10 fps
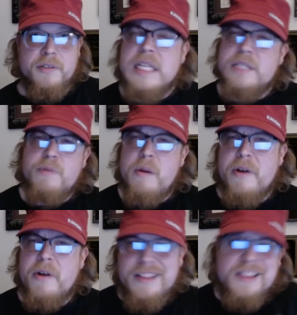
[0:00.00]
is
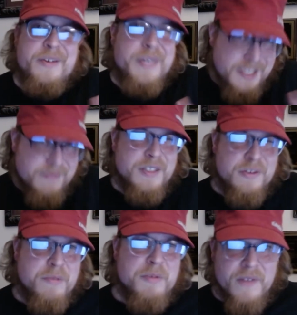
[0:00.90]
primarily theories of
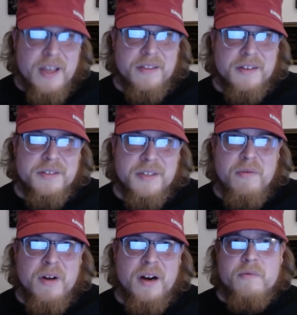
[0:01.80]
descriptive ethics,
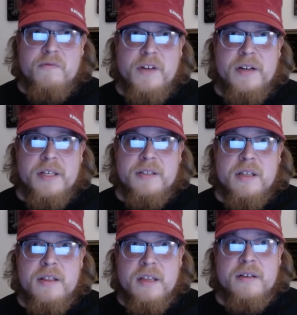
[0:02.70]
where various
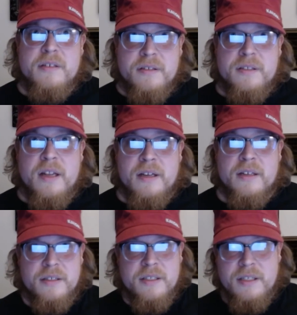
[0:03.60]
thinkers are telling
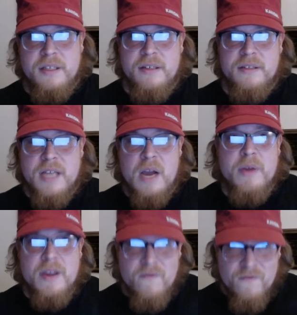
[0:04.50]
us, here's how
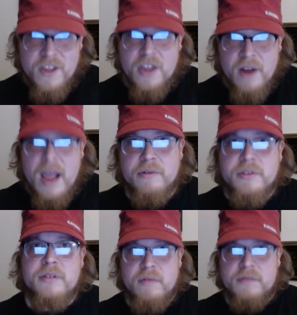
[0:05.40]
we can figure
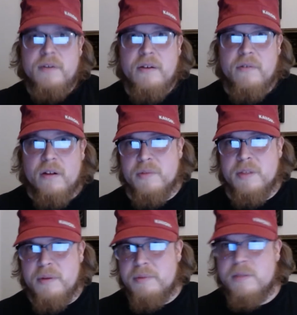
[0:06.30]
out what's right and wrong.
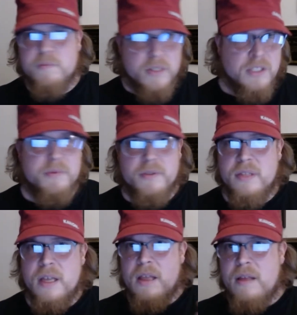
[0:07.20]
Sometimes it's principles,
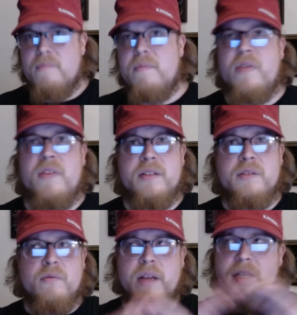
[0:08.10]

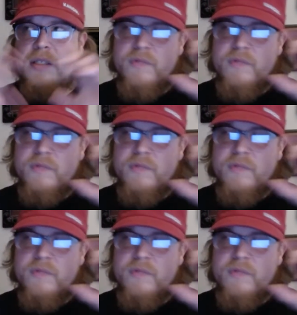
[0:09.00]
methods, ways of